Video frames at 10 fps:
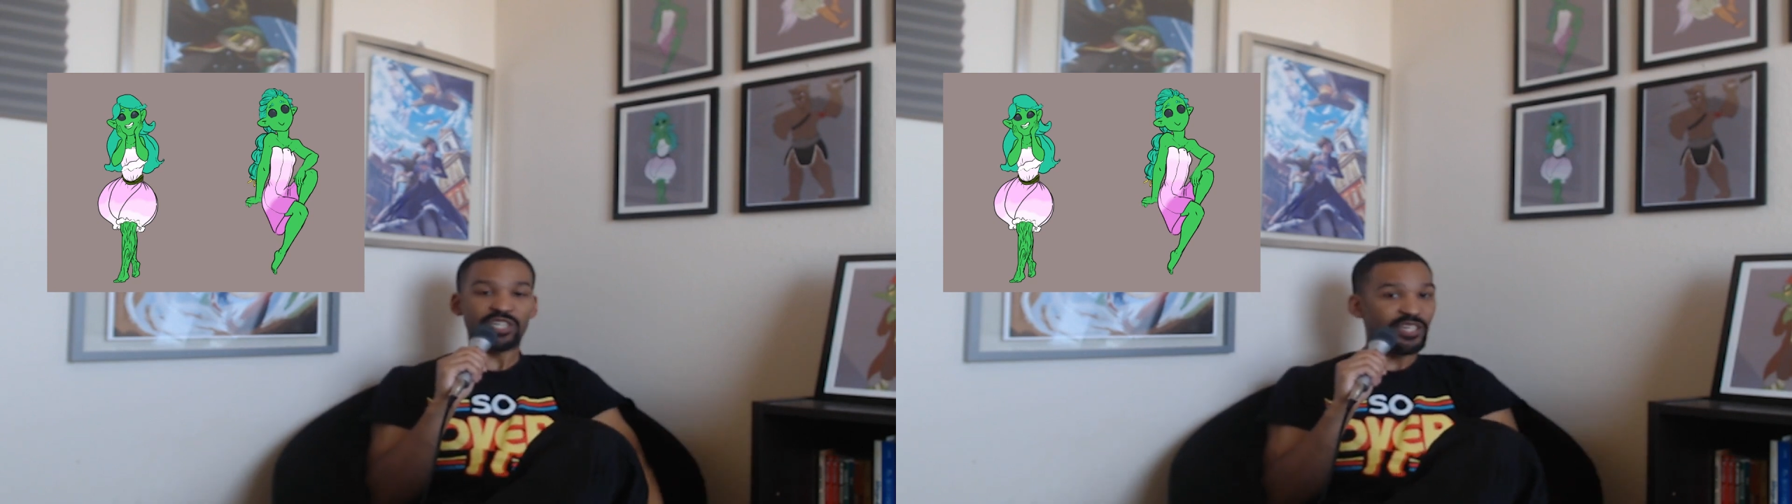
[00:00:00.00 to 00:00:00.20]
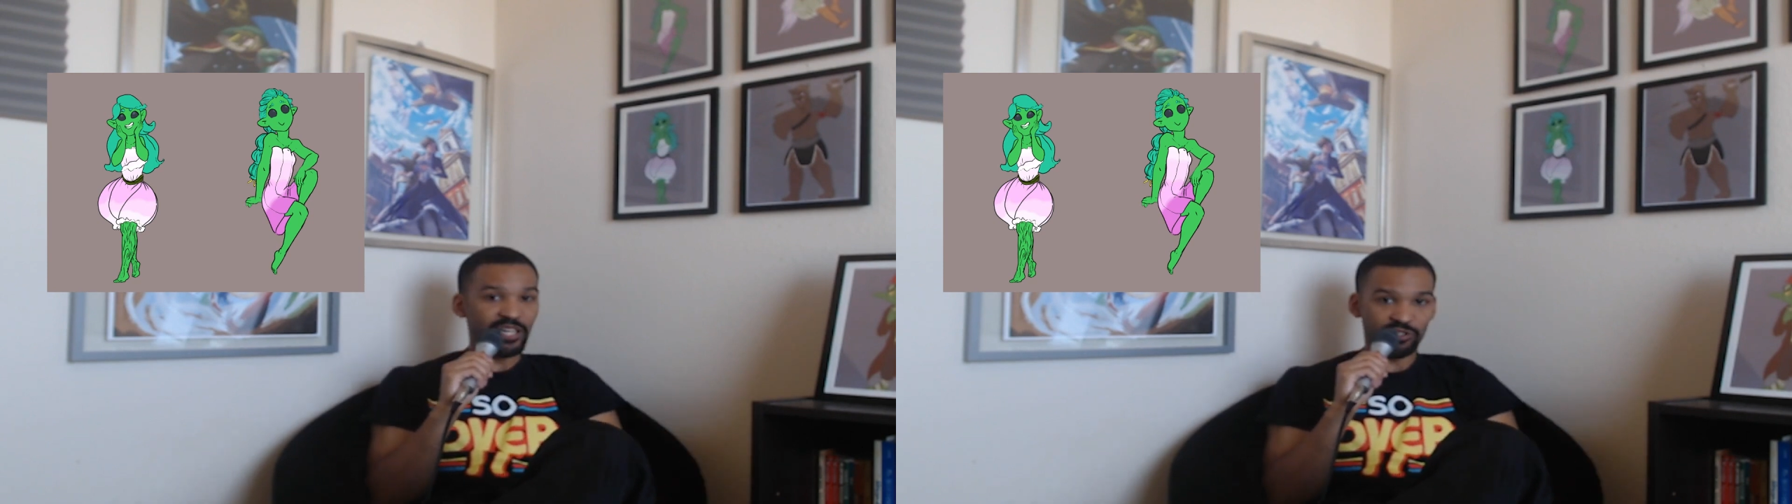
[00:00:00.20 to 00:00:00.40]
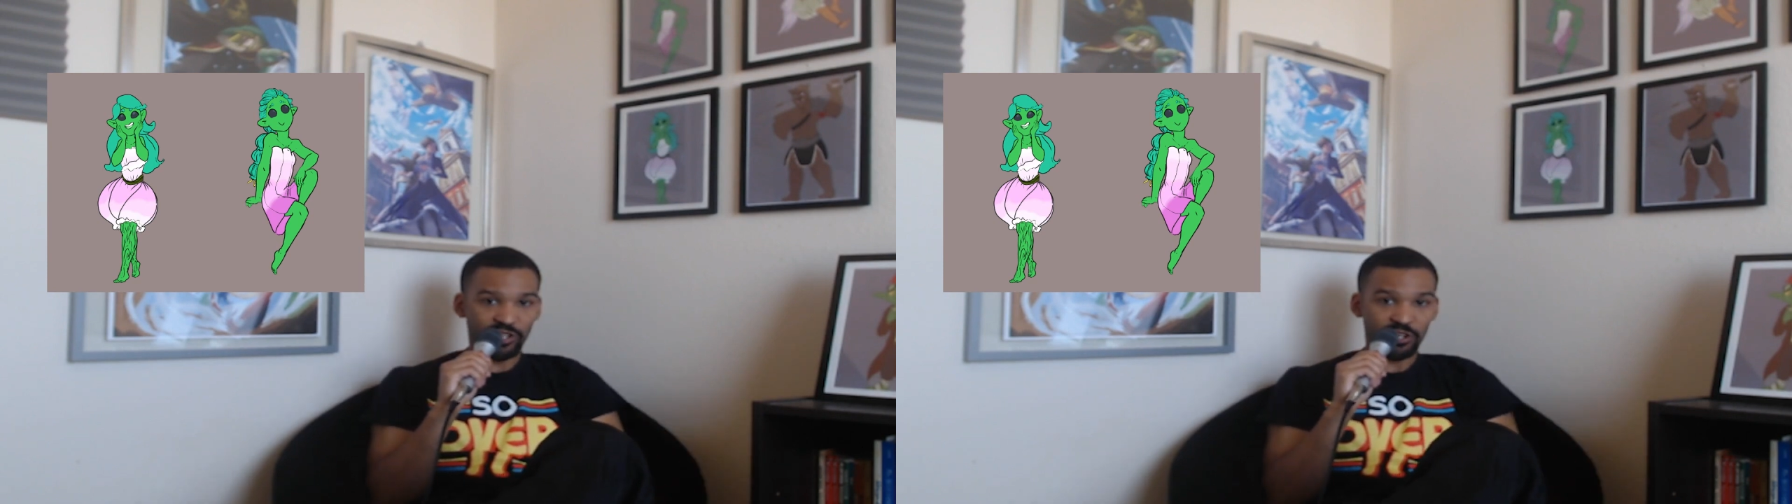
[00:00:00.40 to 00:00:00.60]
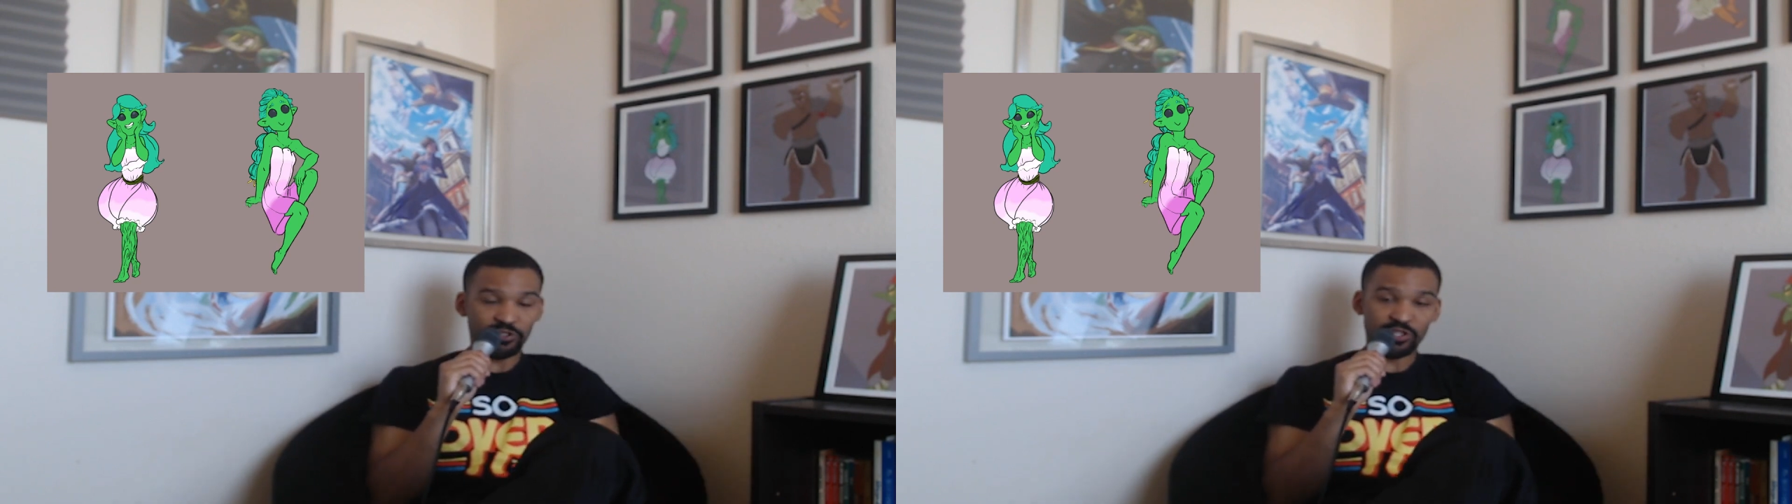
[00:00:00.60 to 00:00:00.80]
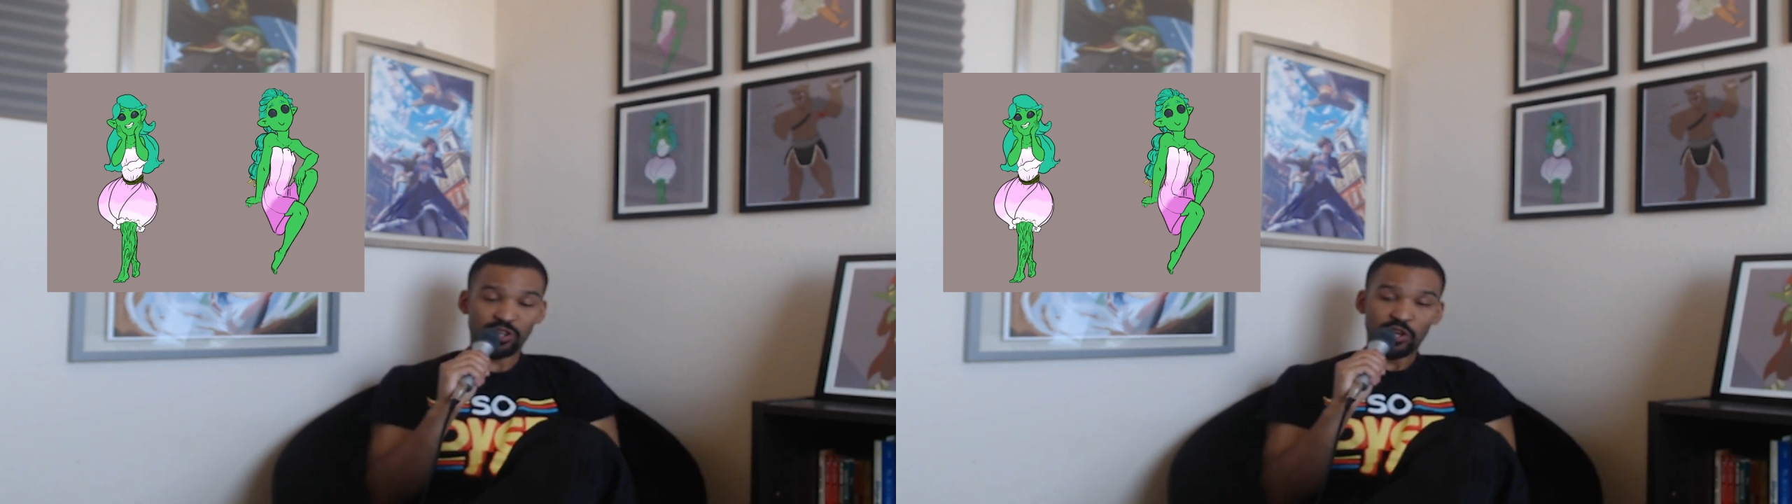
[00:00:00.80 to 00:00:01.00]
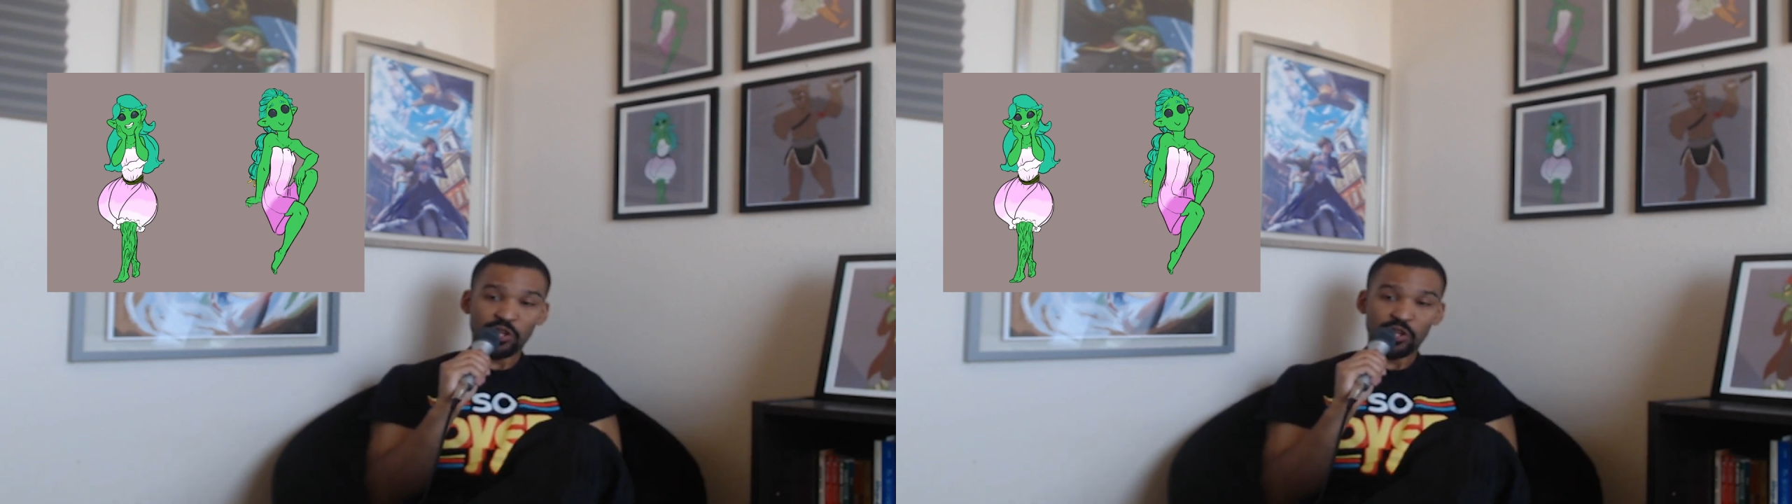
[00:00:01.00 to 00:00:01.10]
teenager years.